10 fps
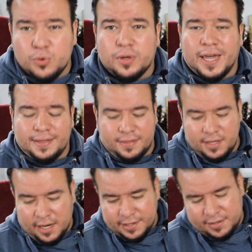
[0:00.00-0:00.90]
you get
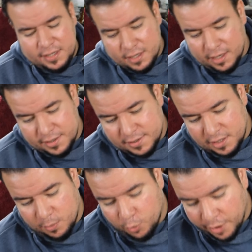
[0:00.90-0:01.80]
the idea in
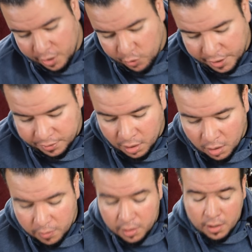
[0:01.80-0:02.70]
some way right now.